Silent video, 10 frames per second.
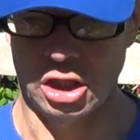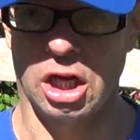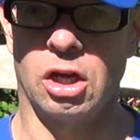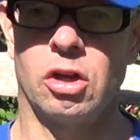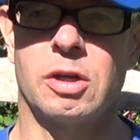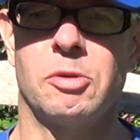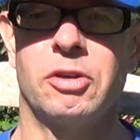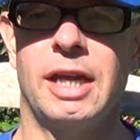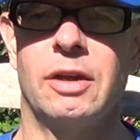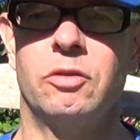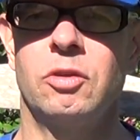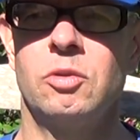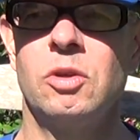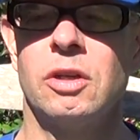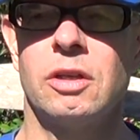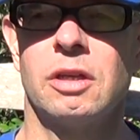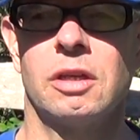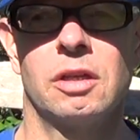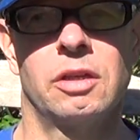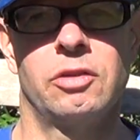y'all come on down to
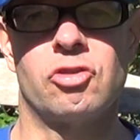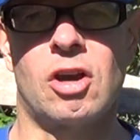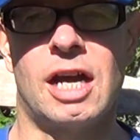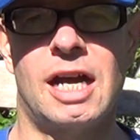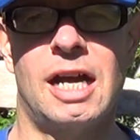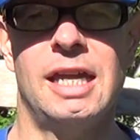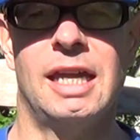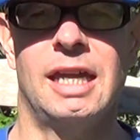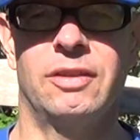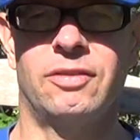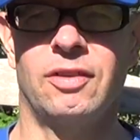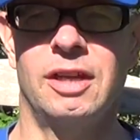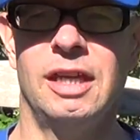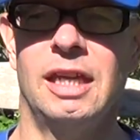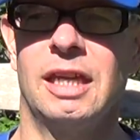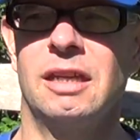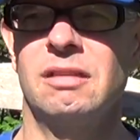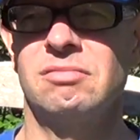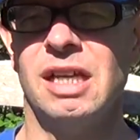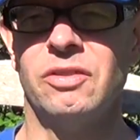dry and sunny and
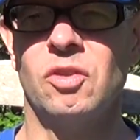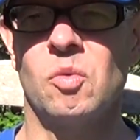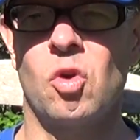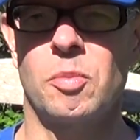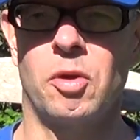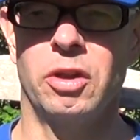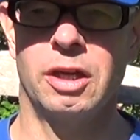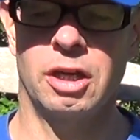not so warm, only